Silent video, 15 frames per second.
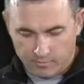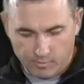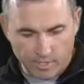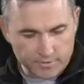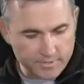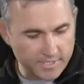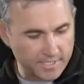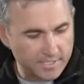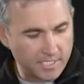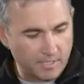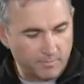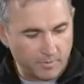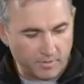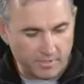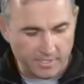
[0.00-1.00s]
we also did a
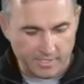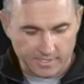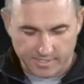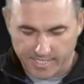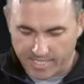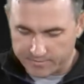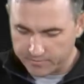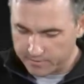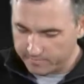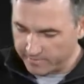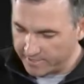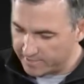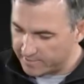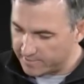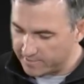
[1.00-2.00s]
couple uh, catcher's
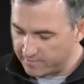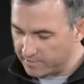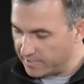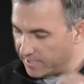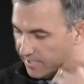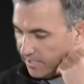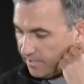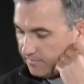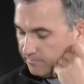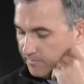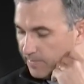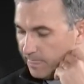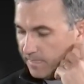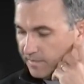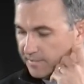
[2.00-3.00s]
mitts. Uh,
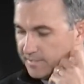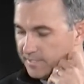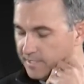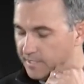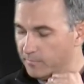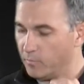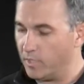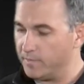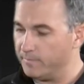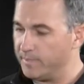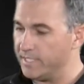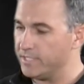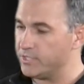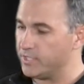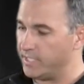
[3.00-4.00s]
it's the
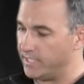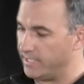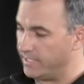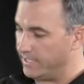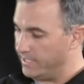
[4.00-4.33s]
M1BG.